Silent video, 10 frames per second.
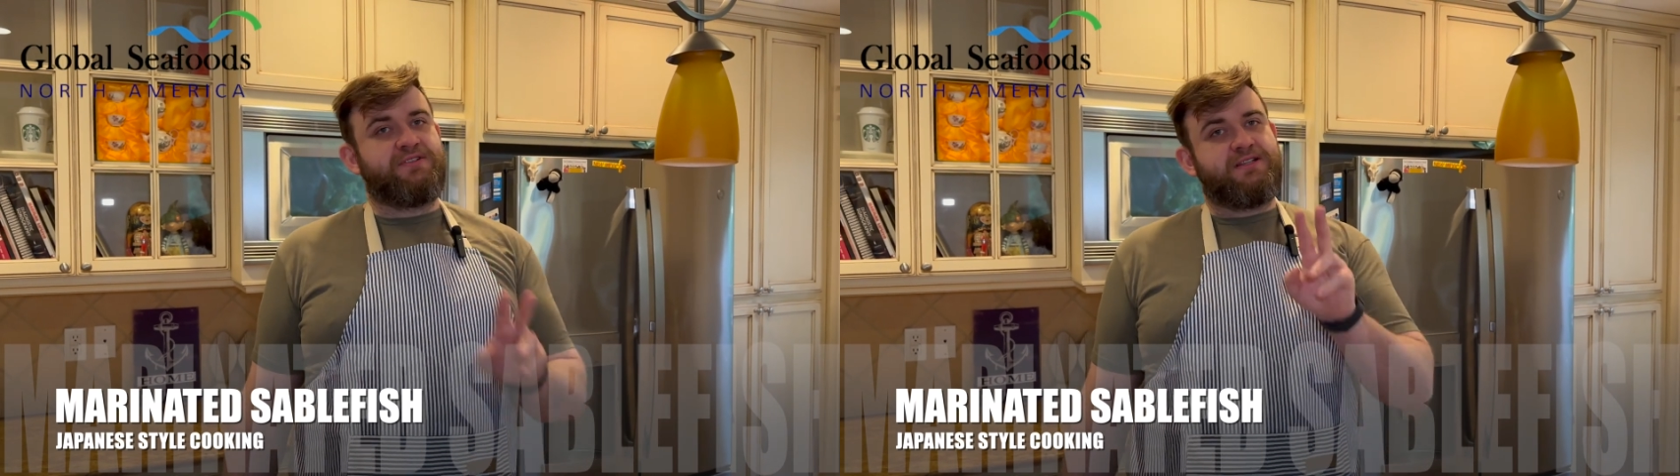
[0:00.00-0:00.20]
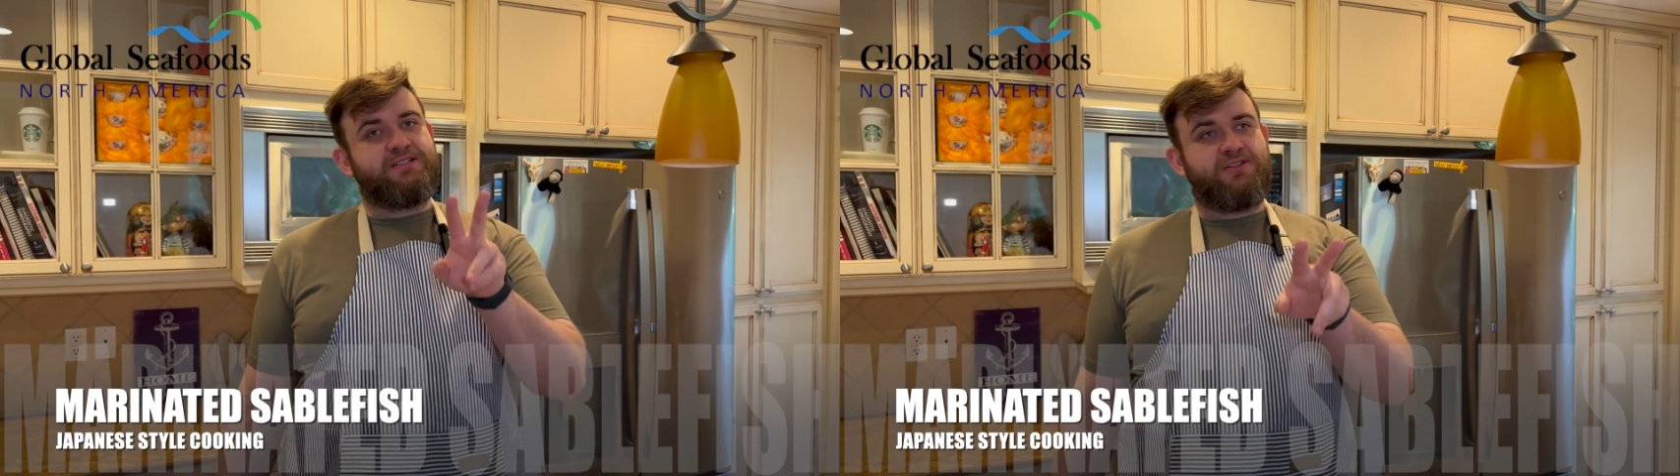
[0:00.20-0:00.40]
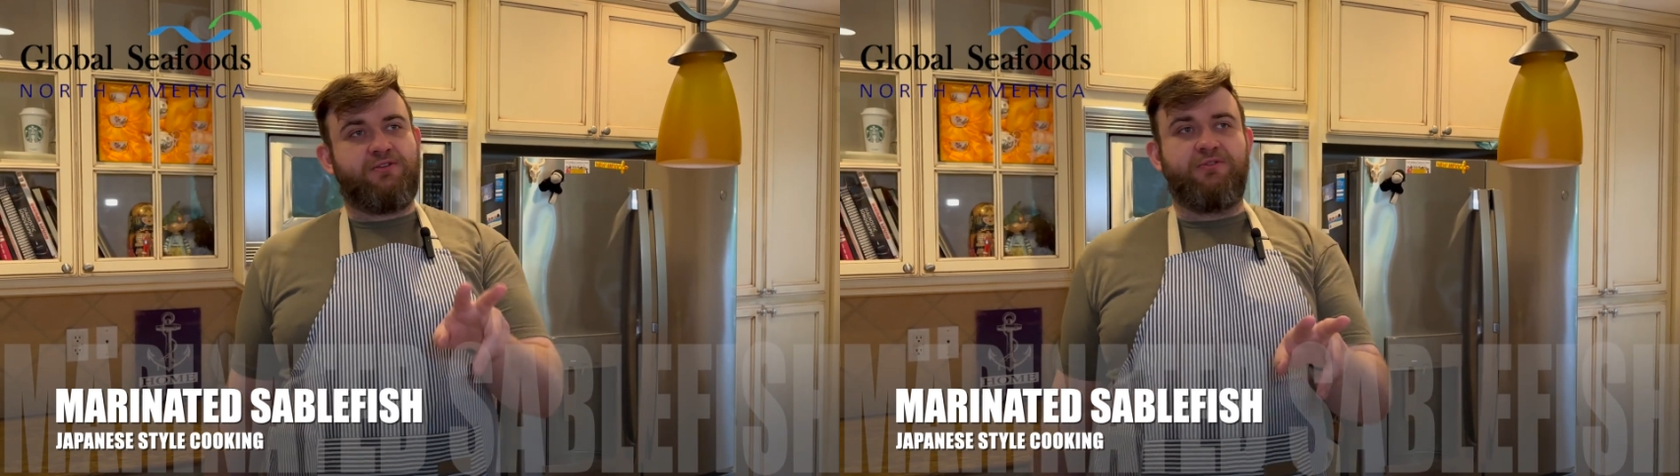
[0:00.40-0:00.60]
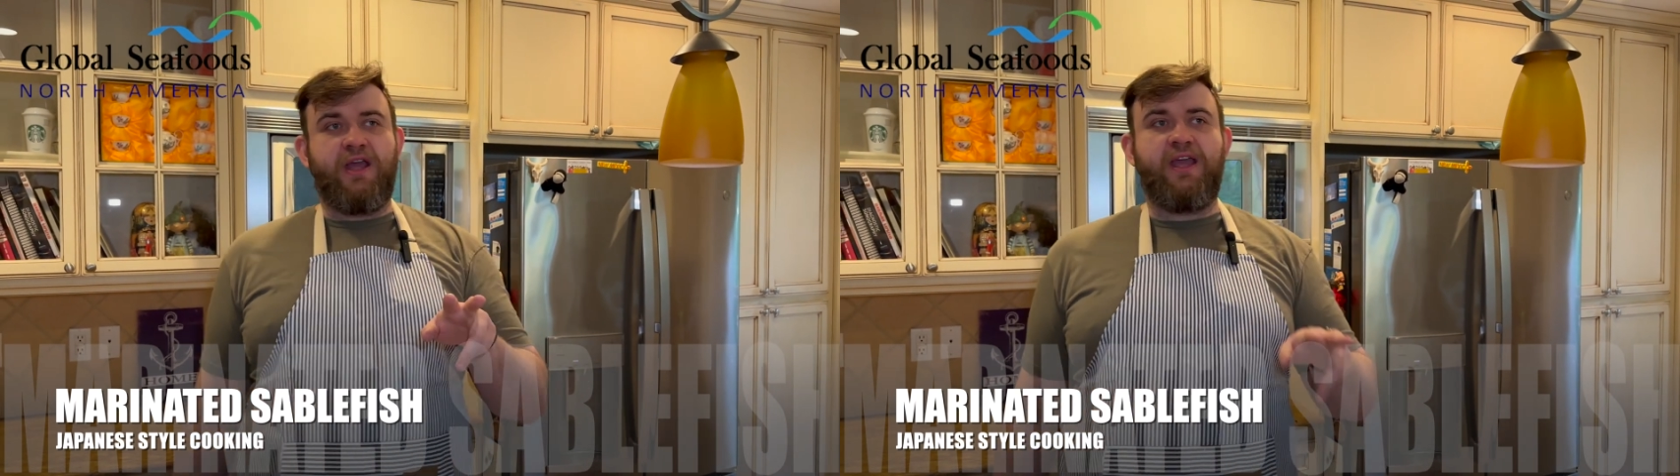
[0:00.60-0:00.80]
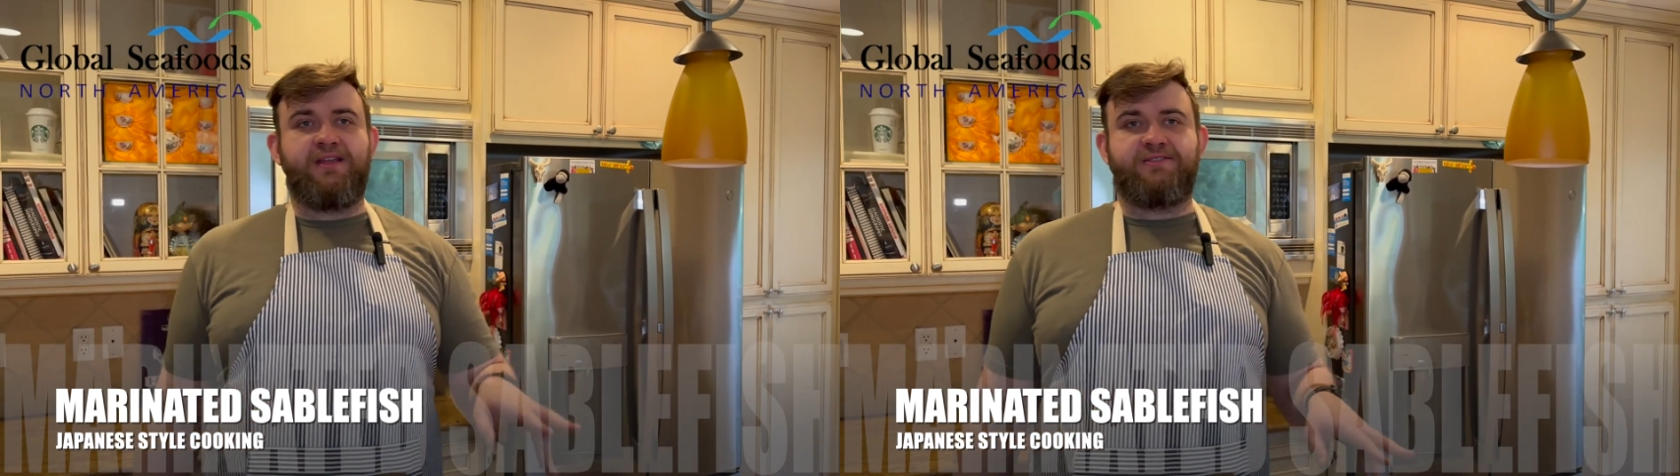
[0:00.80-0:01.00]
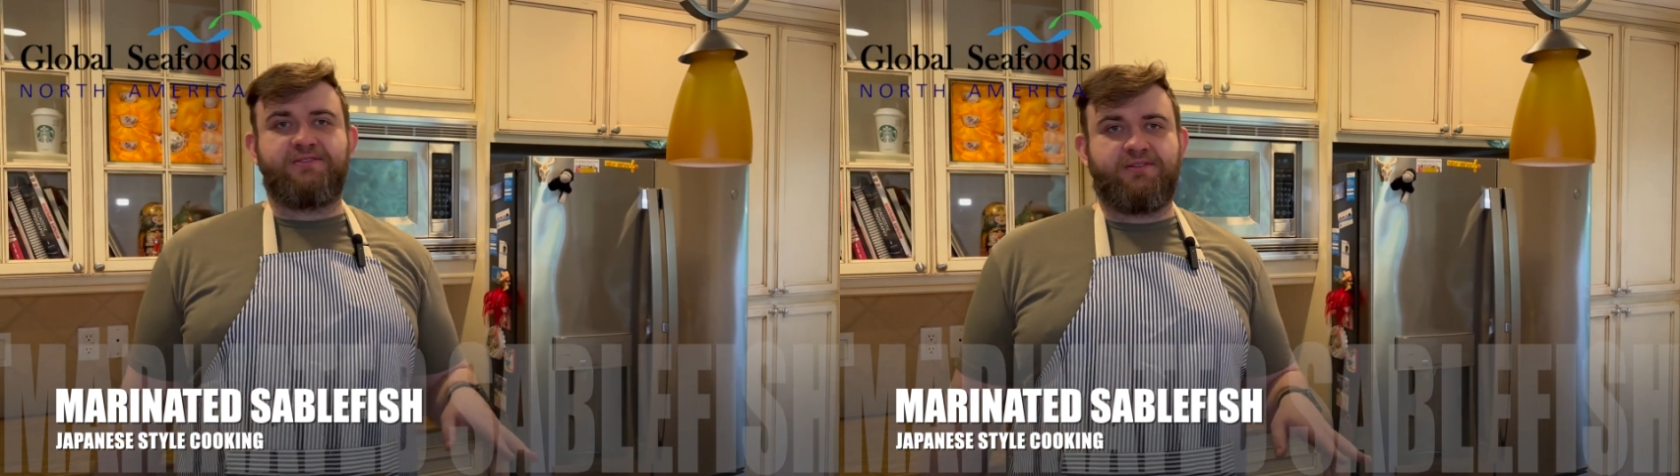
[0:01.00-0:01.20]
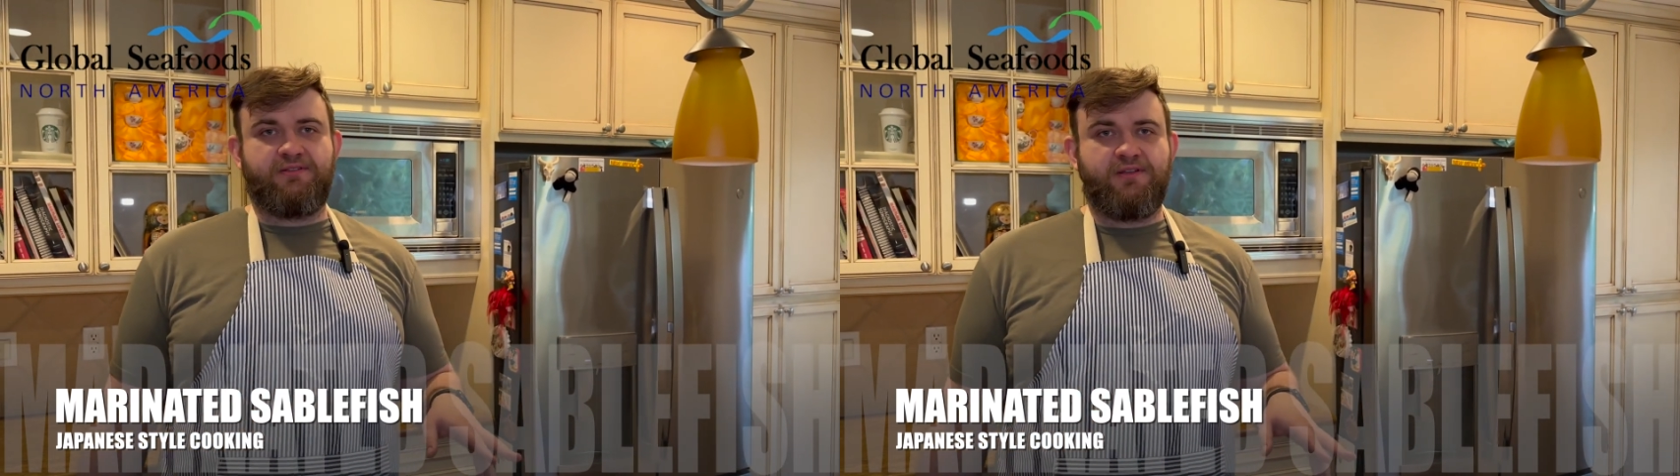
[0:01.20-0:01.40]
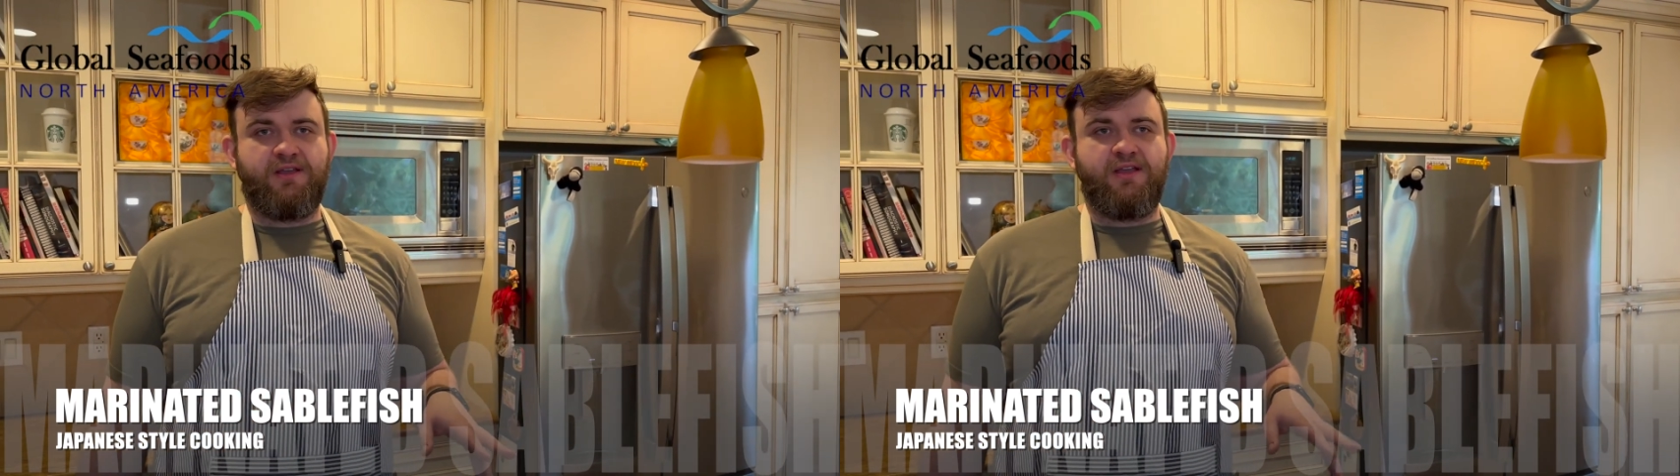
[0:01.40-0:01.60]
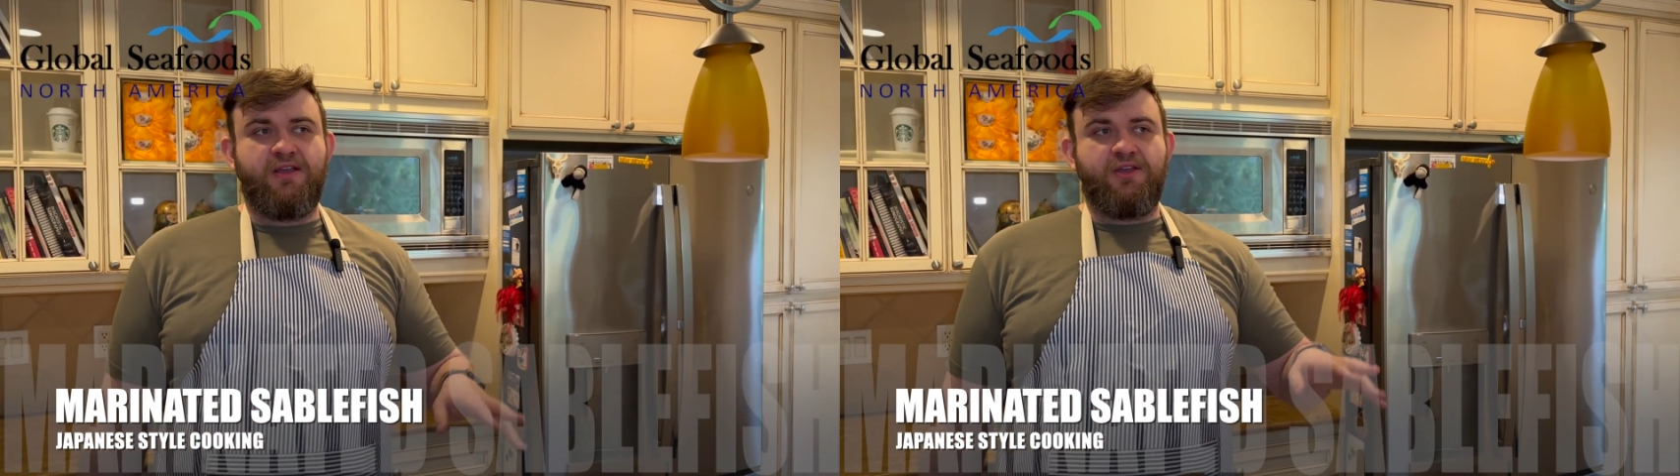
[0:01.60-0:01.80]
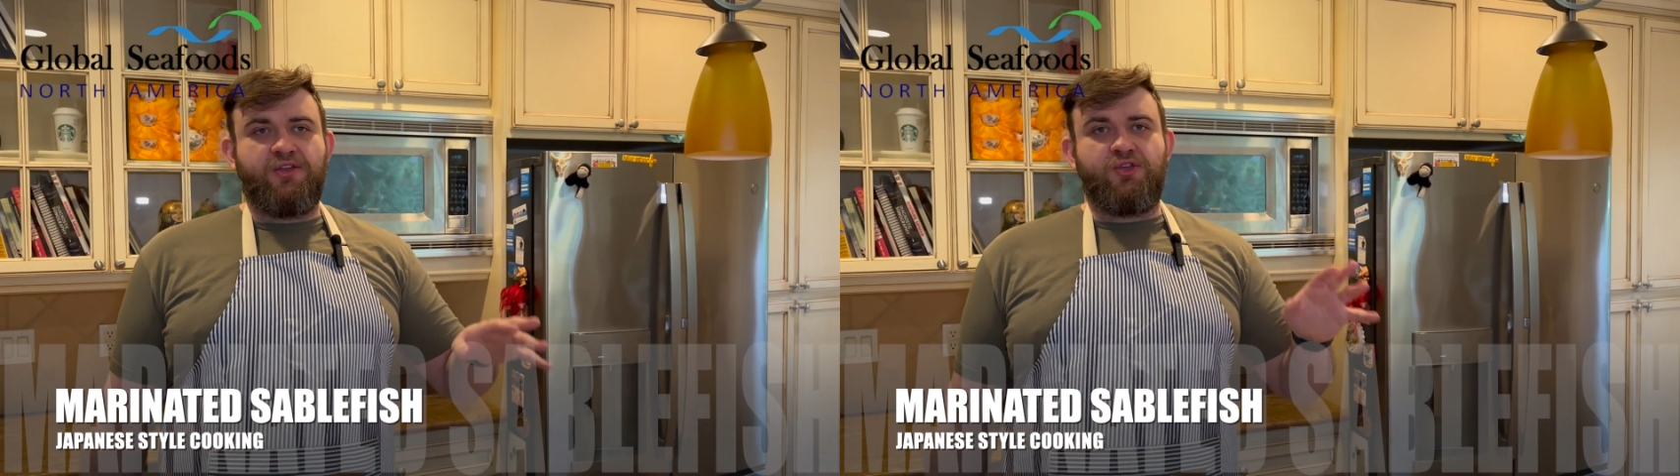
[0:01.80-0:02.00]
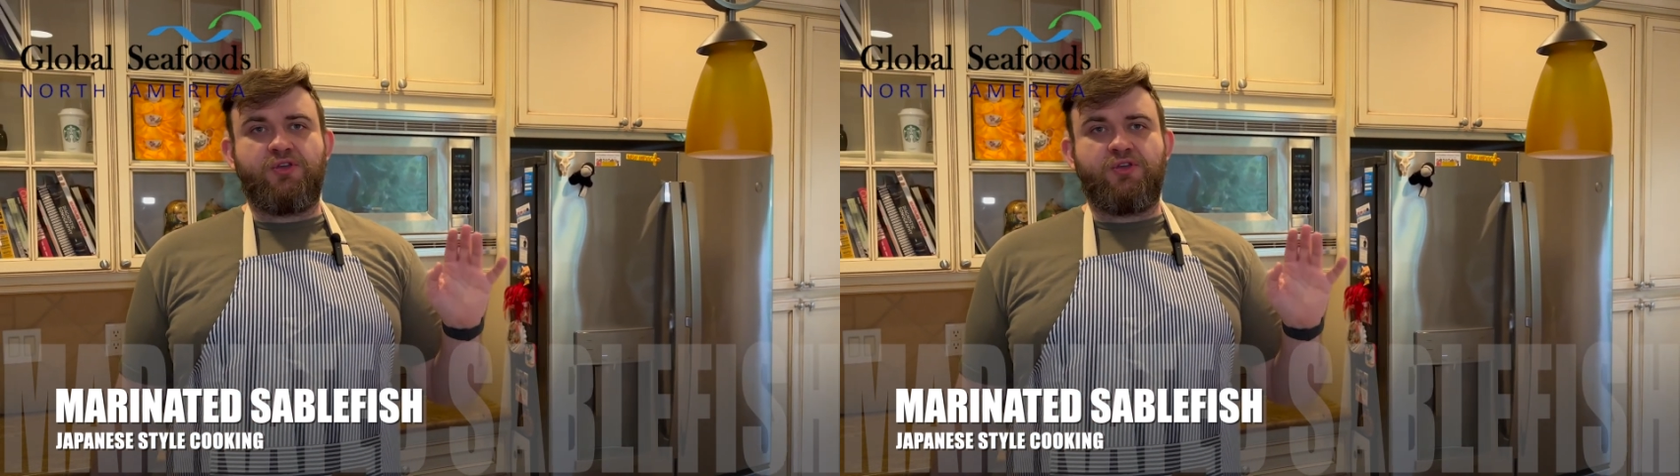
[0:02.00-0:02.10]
That's 2 days. You